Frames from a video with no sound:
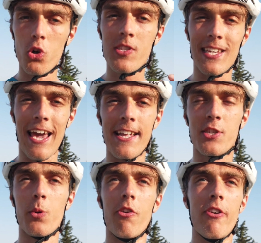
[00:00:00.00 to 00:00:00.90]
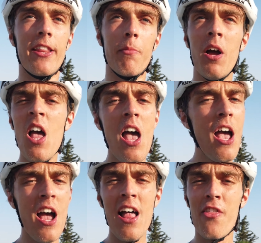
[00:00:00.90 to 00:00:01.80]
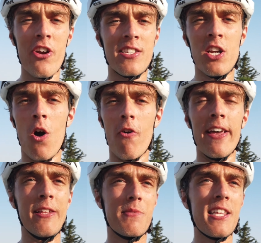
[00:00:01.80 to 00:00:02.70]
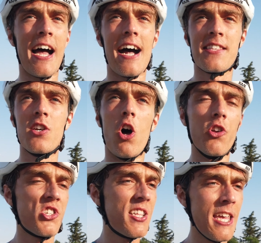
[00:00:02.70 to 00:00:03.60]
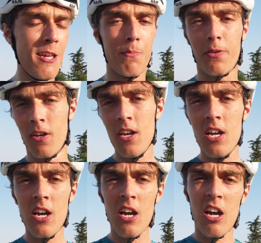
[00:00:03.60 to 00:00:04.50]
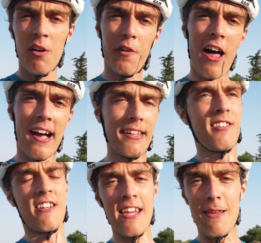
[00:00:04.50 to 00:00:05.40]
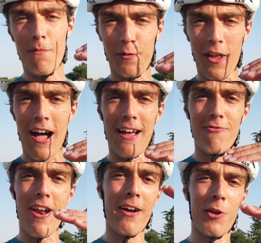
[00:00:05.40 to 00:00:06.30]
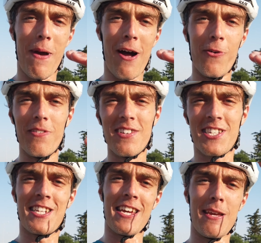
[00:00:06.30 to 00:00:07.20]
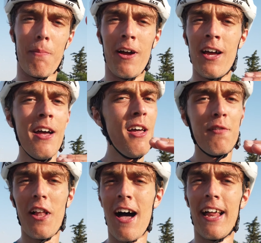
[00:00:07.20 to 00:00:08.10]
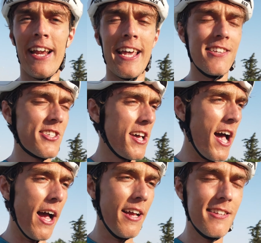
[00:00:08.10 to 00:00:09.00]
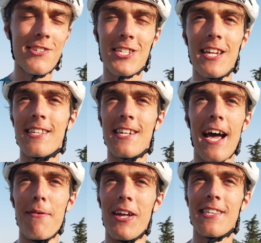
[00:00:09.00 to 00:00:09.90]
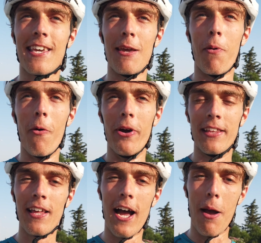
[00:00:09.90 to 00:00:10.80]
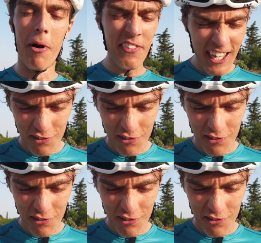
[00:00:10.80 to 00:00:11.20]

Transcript: good to get into a rhythm. There is no rhythm to that at all. Steep, flat, steep, flat, roundabout, steep, flat. It's uh, just a, it's a nightmare to keep up with. Uh, but I